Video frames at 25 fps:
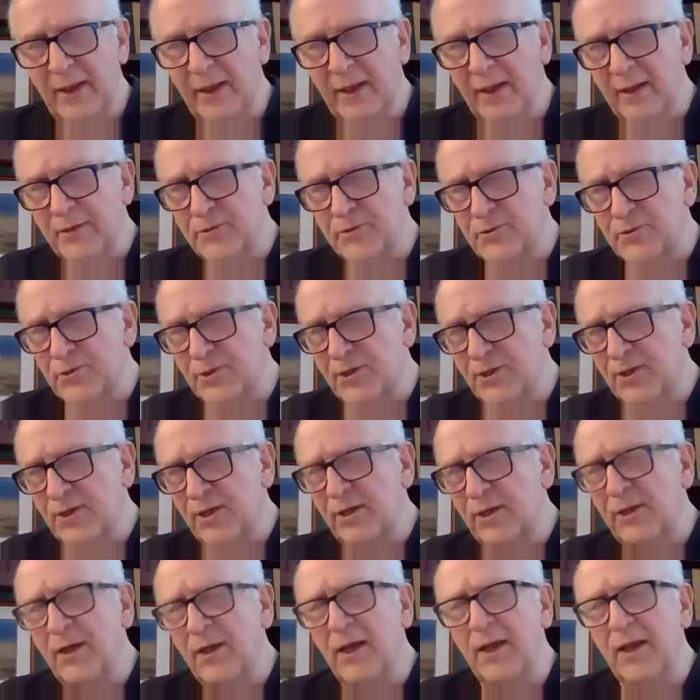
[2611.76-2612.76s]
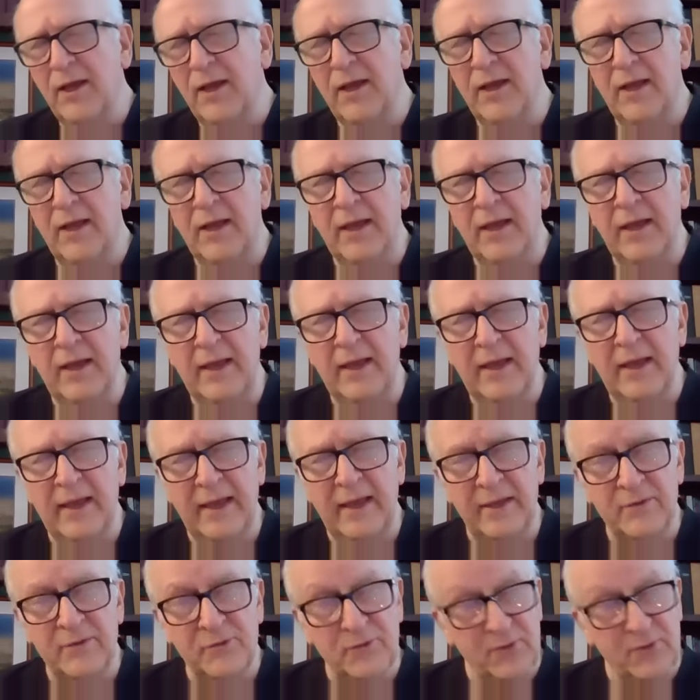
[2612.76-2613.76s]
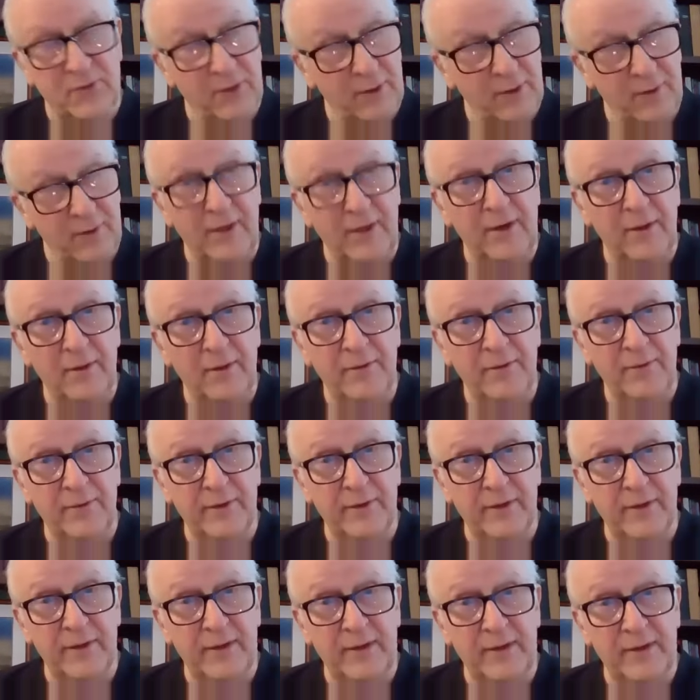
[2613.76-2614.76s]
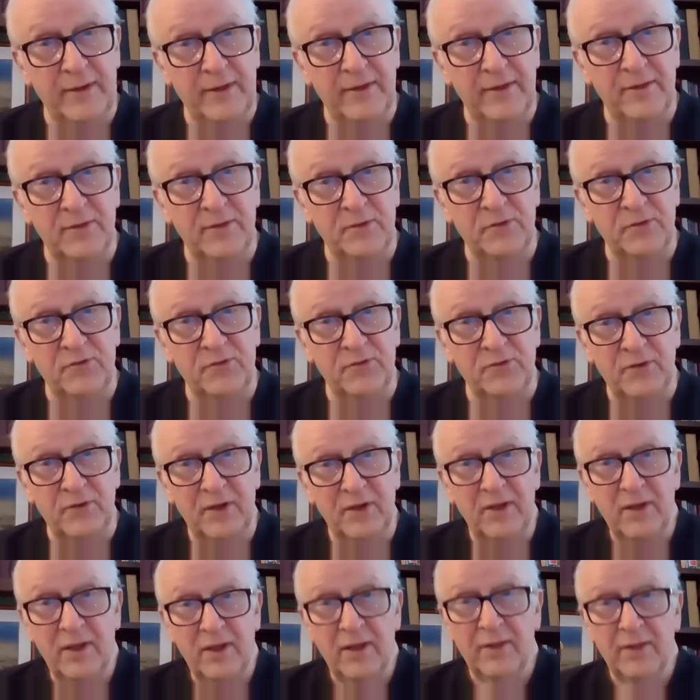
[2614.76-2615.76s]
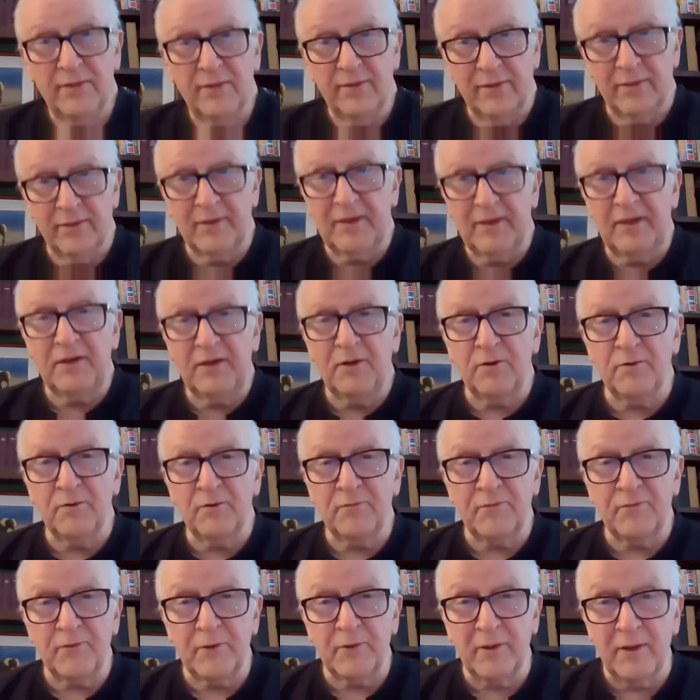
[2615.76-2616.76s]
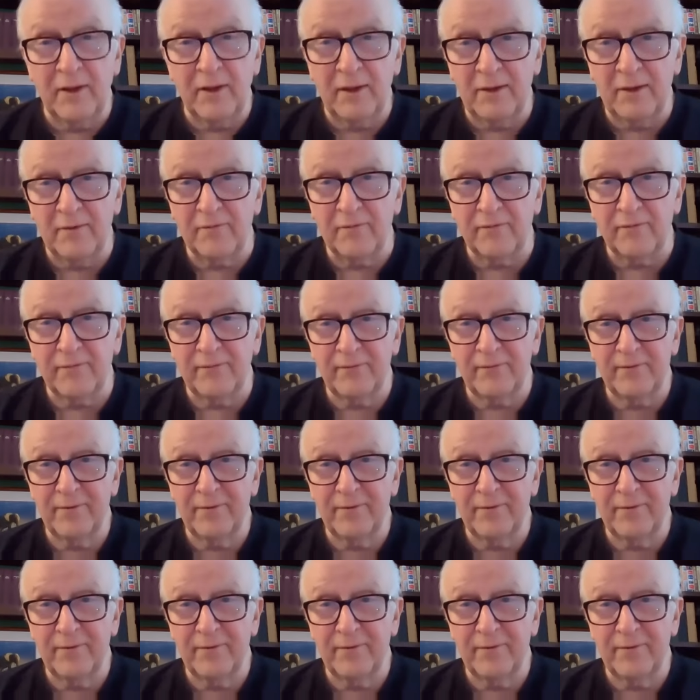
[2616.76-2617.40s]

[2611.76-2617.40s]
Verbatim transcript: and she has declared that he is leader for life.